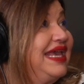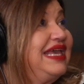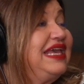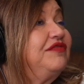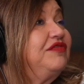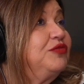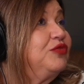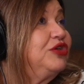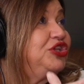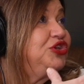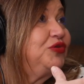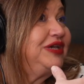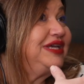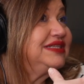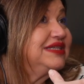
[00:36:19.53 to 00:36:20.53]
Even when
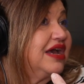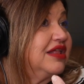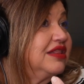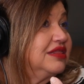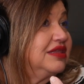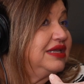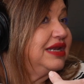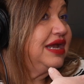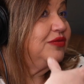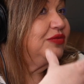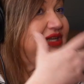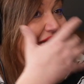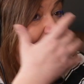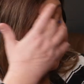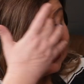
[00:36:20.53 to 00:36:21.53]
you eat healthy
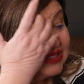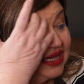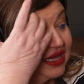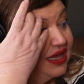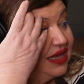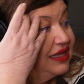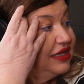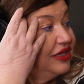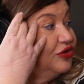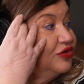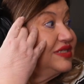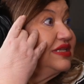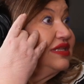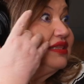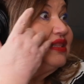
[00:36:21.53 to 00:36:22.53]
nowadays,
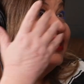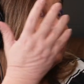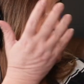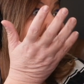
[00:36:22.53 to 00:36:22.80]
they